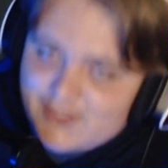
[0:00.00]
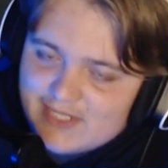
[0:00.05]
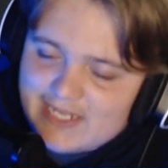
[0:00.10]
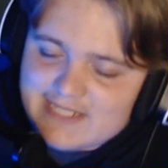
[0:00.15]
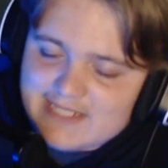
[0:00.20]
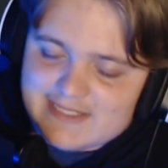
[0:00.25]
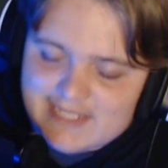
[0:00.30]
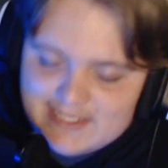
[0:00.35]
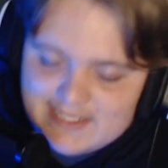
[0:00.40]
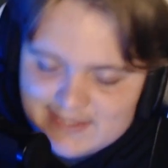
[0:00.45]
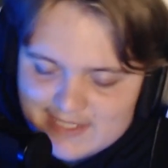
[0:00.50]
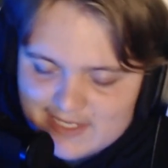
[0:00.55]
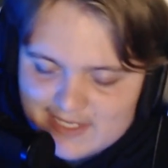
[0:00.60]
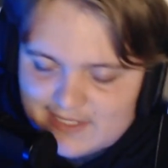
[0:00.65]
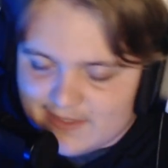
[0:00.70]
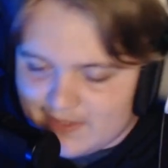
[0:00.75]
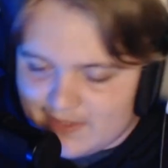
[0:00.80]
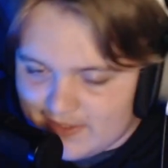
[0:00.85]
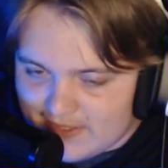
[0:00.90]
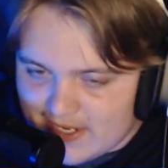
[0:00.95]
you guys in
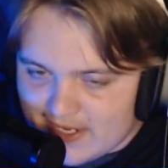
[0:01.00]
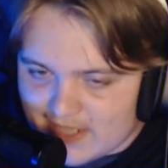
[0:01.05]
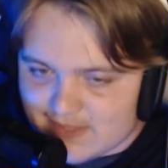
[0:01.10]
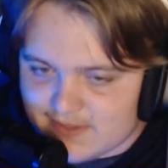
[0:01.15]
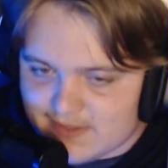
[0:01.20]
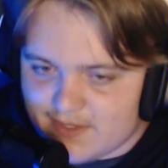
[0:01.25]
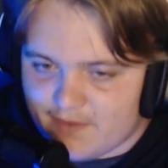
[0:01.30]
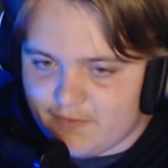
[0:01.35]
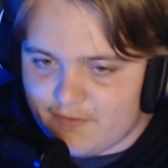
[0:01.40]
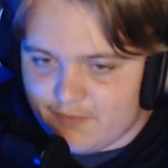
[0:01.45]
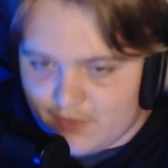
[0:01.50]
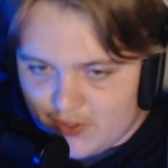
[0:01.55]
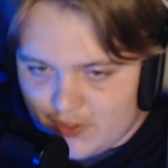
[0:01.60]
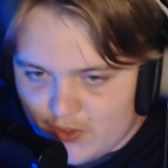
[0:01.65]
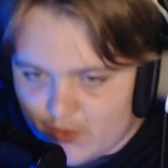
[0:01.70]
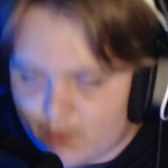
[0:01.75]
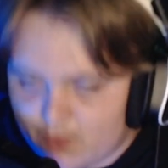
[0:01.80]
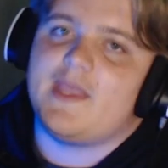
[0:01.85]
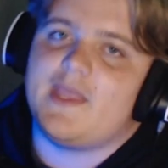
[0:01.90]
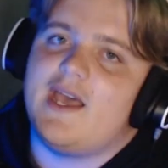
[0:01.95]
the next
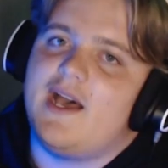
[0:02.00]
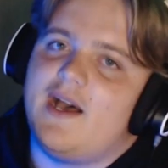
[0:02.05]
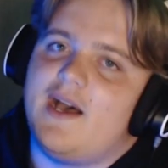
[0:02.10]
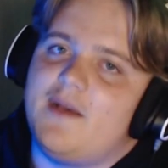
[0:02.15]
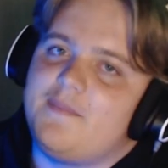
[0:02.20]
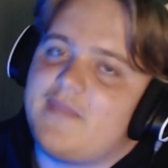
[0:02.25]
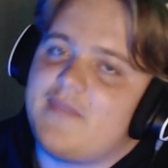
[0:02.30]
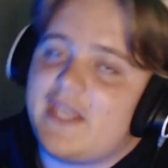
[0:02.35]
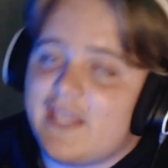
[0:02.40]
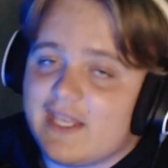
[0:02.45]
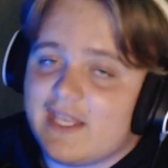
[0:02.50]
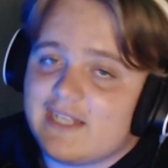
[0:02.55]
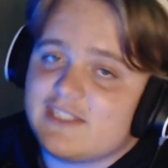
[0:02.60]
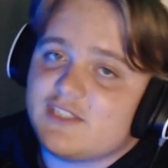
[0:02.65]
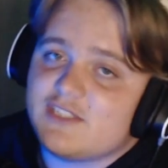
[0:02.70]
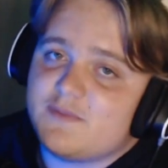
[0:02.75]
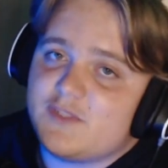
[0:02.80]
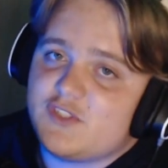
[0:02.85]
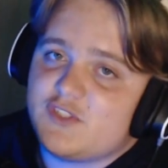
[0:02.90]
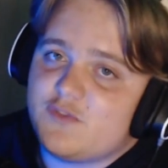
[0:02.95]
video. Thank you guys
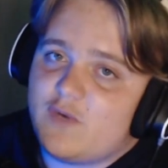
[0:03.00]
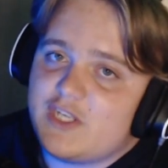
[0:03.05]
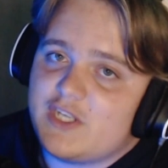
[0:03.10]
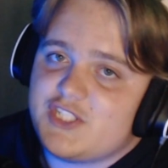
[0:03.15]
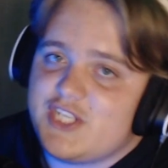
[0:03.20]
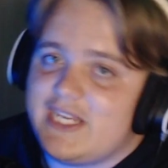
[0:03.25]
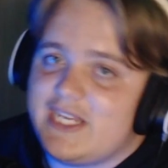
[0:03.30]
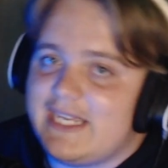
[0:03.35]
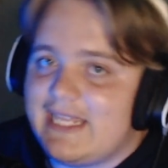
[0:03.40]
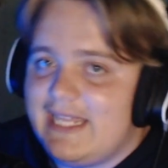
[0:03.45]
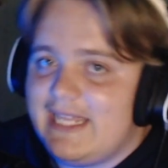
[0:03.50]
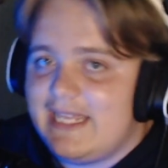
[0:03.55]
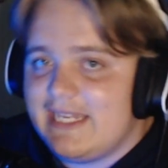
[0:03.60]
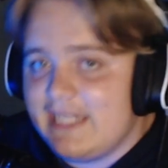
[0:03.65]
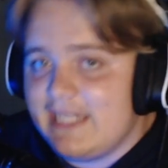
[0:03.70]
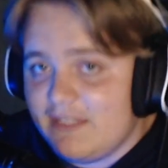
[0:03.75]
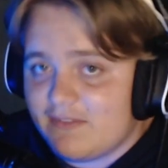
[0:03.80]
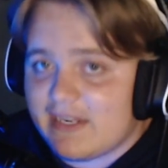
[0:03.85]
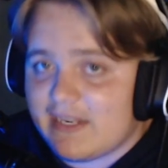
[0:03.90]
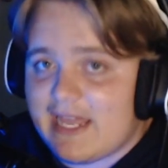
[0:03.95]
so much for watching.
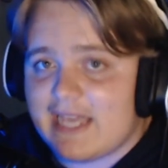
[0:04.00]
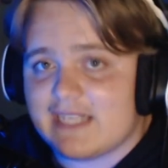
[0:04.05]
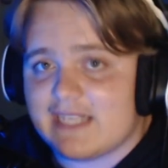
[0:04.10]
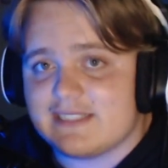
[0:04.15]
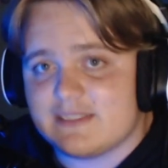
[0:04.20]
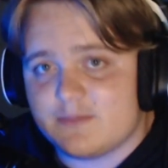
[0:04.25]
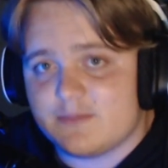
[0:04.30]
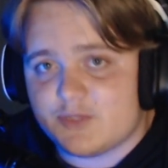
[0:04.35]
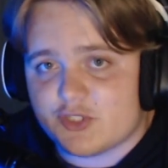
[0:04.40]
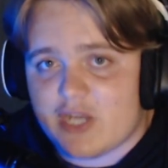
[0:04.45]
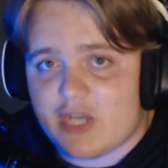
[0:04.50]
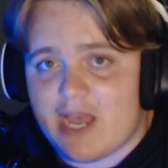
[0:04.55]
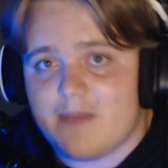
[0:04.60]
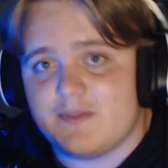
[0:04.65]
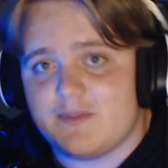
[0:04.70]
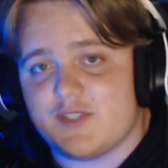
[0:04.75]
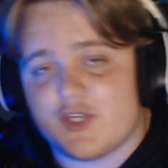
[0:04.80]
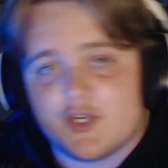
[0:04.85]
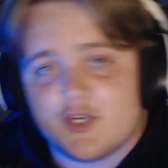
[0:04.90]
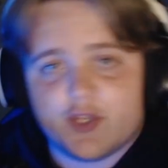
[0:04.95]
Leave a like,
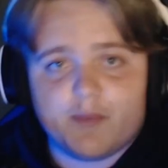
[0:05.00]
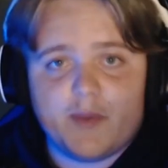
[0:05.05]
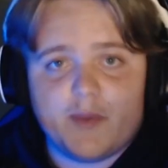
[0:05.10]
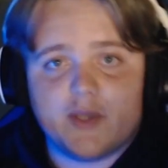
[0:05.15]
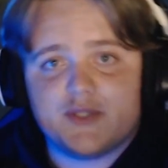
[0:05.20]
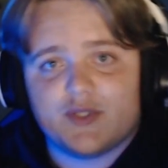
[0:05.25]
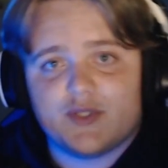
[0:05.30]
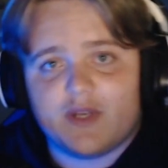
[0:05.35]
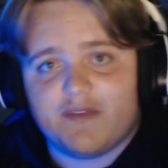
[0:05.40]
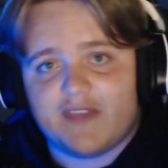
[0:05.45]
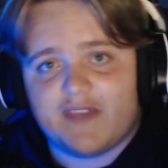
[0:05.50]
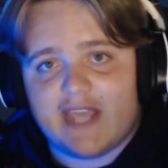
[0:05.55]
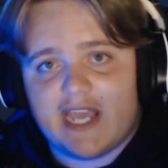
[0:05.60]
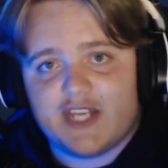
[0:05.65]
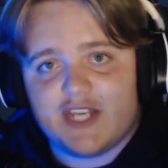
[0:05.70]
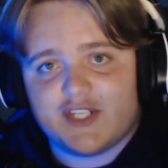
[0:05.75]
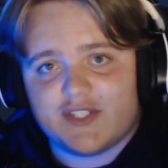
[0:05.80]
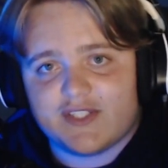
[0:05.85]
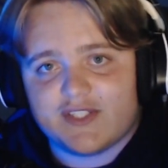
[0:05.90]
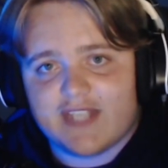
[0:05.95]
subscribe, turn on your post
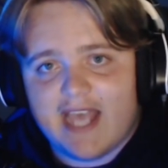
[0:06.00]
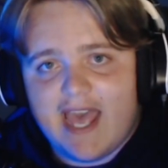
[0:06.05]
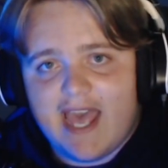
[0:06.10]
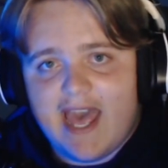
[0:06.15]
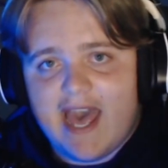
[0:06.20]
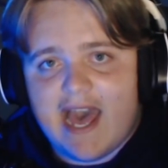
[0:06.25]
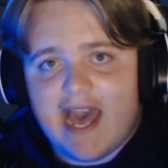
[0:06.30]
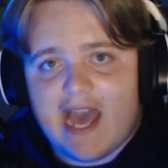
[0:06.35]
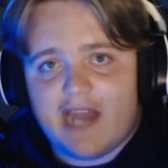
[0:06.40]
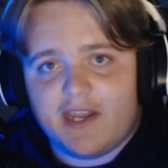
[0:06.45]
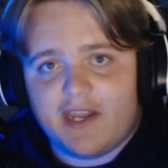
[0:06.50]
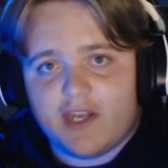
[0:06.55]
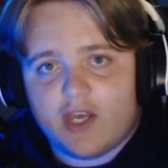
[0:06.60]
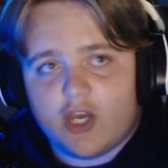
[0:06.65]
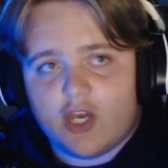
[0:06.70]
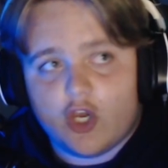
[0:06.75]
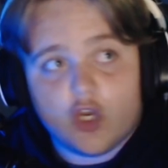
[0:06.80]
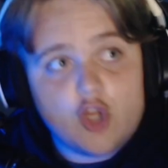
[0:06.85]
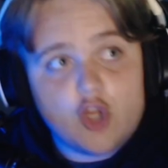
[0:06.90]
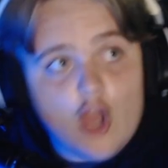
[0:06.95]
notifications, and
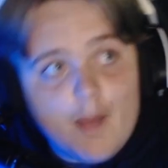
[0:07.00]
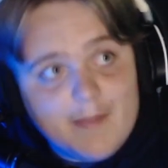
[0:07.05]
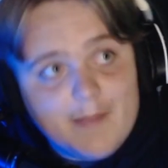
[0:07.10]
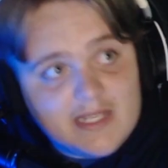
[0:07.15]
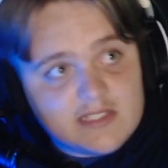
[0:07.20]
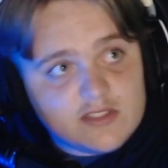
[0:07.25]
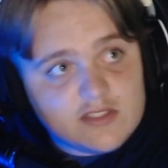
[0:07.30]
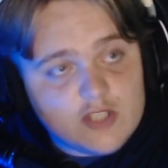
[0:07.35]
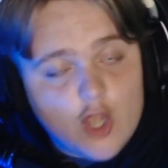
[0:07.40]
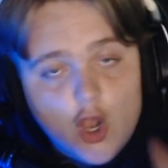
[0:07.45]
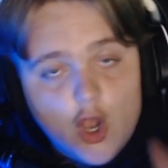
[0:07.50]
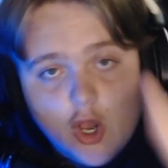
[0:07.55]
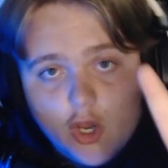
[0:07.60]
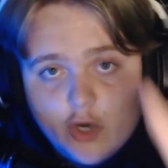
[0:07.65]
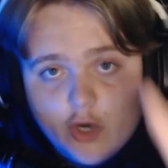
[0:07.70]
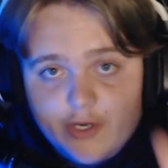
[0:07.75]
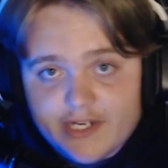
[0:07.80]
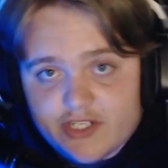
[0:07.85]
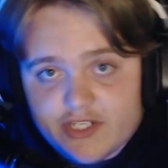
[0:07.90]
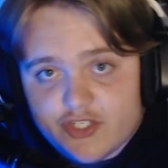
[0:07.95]
comment
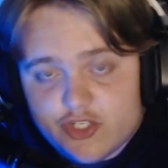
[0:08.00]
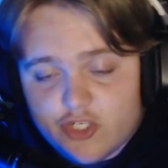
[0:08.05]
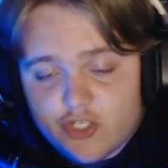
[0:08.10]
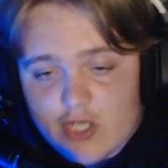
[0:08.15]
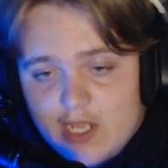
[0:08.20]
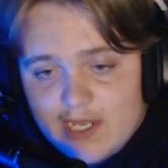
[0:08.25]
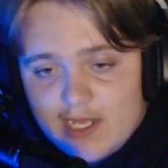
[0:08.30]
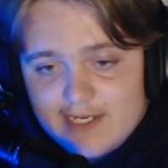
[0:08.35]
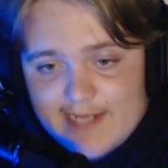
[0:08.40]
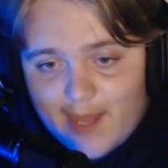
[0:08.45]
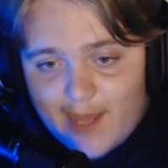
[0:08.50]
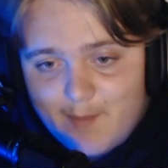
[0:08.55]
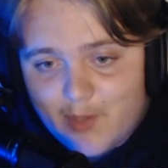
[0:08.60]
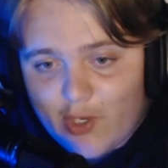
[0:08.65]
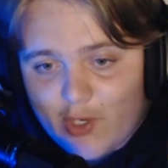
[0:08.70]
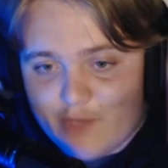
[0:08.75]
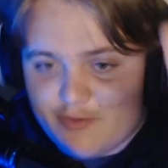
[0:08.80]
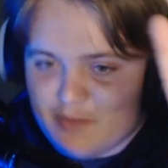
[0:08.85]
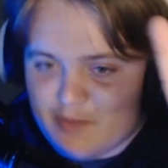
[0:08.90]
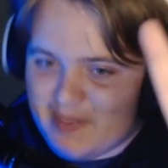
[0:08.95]
orange down
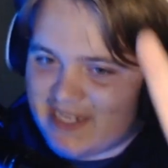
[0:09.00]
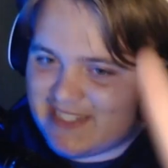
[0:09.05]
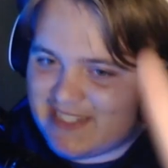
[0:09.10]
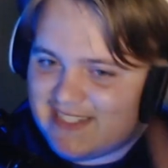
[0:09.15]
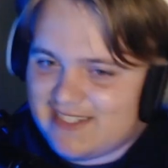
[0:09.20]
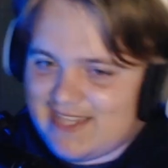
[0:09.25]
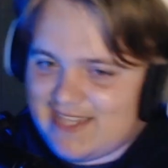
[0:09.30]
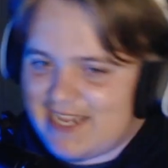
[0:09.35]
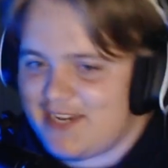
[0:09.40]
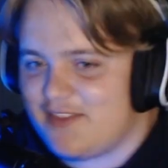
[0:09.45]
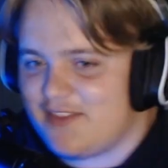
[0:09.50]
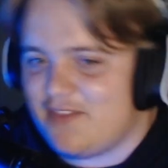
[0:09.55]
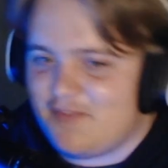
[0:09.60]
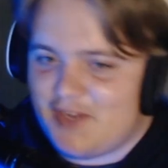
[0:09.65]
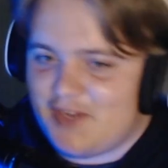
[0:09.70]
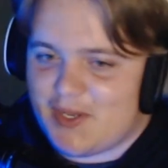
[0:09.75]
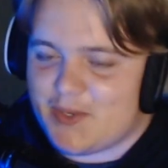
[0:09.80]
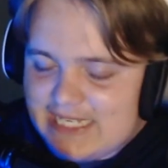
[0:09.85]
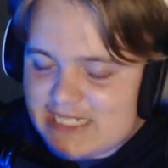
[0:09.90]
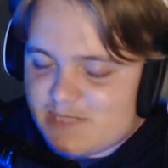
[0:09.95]
below if you made it to the end of the
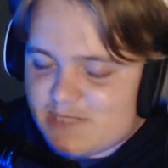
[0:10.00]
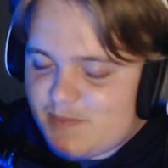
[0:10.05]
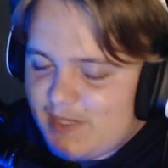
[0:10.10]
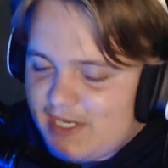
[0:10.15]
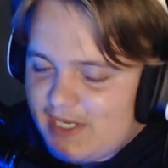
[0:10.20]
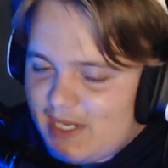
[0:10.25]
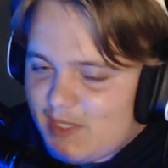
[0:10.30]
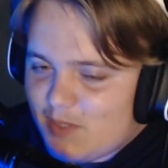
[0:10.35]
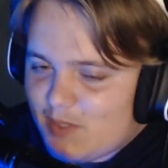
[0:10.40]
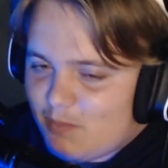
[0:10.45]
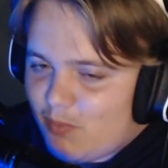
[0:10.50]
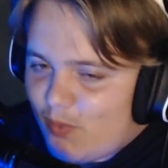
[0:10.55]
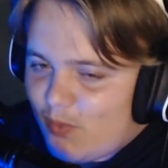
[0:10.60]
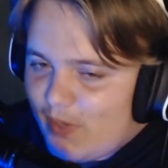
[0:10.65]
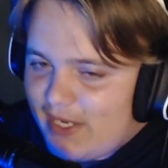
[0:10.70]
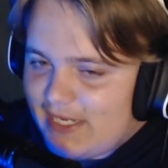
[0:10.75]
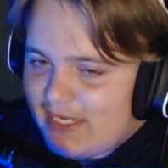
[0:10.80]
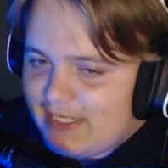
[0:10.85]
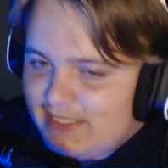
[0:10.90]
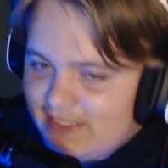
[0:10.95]
video. It has been your
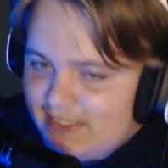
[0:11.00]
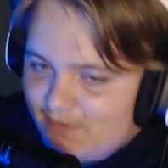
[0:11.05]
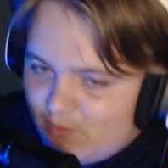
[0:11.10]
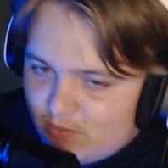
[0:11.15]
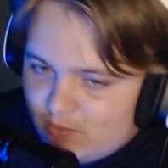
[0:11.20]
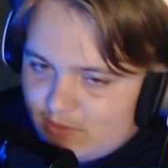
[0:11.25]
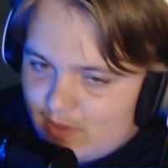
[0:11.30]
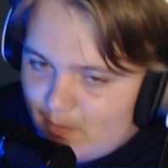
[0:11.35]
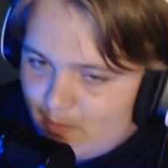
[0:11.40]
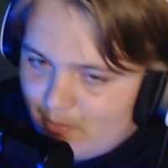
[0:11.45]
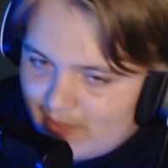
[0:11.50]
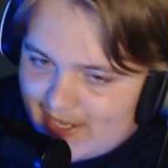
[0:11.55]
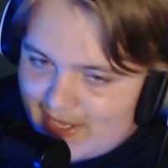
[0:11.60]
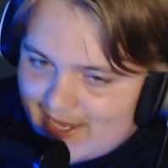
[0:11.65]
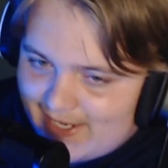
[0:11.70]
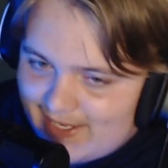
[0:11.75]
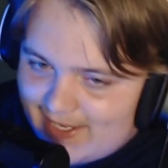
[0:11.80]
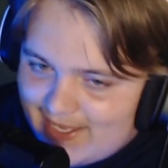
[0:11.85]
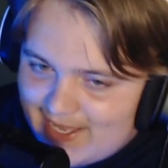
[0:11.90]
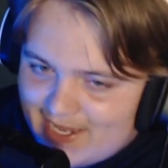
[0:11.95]
boy Dewald
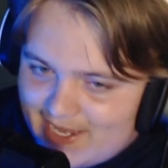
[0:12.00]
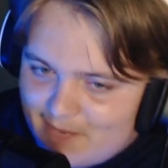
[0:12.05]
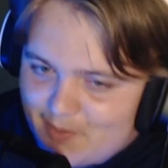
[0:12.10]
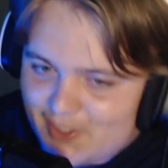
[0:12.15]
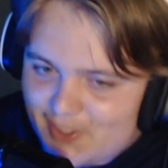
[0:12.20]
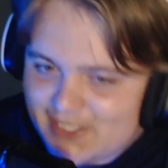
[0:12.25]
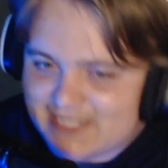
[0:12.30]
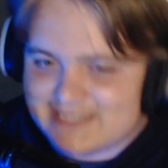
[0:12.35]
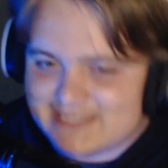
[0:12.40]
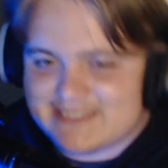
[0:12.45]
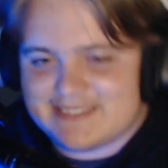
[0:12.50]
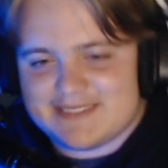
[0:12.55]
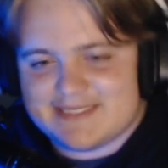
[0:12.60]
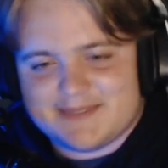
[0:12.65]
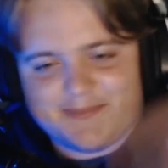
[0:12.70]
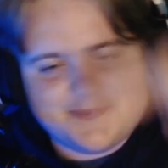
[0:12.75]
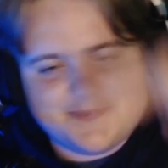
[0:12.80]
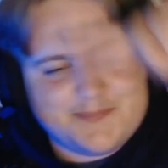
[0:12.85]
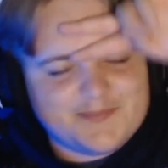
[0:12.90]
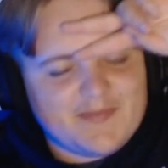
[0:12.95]
Black, and I'm out, guys.
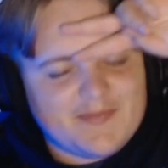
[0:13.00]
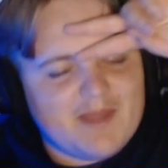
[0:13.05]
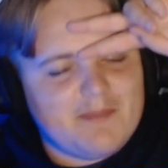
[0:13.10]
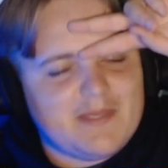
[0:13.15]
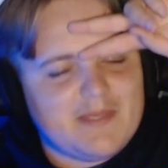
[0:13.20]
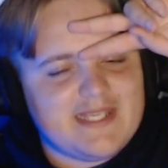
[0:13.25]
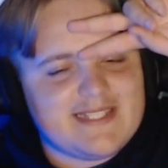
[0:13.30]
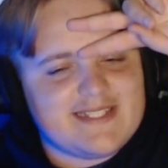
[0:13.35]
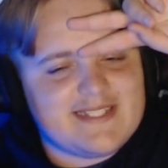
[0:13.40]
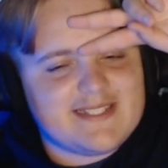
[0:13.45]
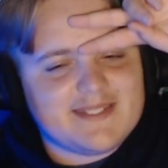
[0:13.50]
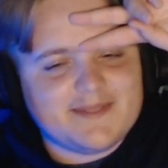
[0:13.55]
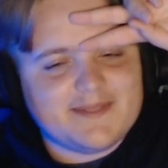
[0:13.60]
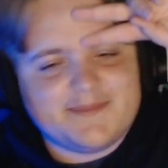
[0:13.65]
Peace.